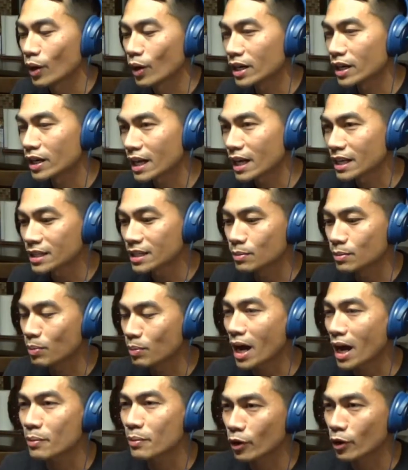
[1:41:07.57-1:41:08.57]
Why did I need to
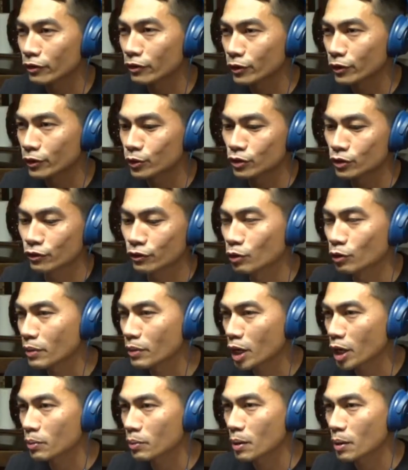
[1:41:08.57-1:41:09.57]
buy more food to feel
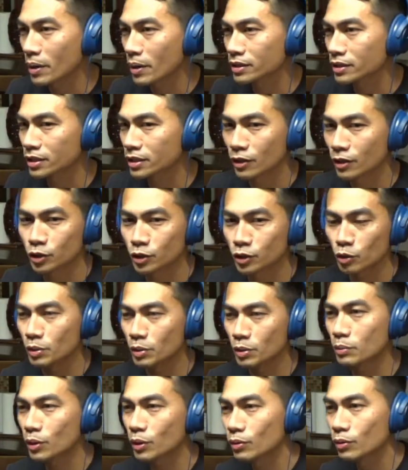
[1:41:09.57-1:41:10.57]
better about myself so that
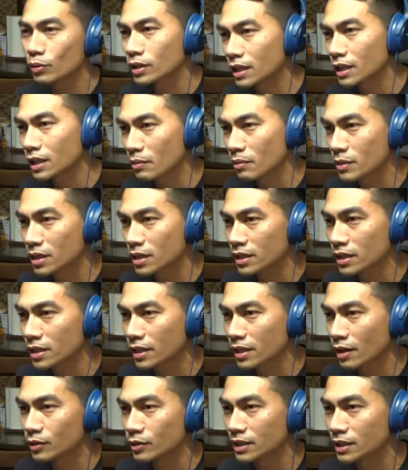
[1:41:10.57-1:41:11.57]
people don't look at
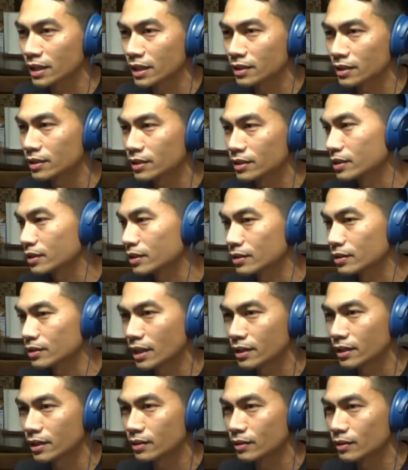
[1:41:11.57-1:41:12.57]
me? And I was like, look, dude,
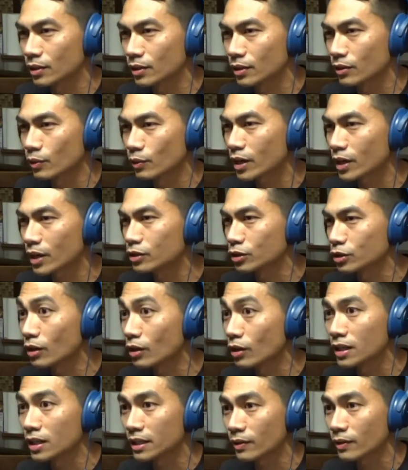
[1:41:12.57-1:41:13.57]
like, why are you
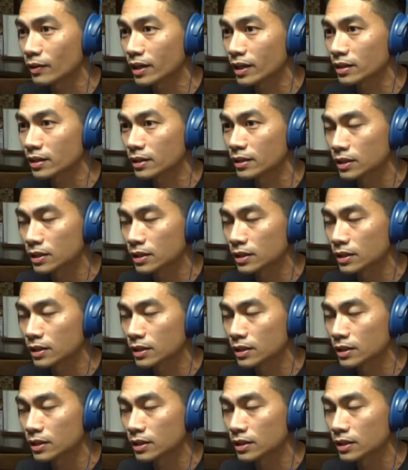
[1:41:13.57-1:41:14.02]
struggling, right?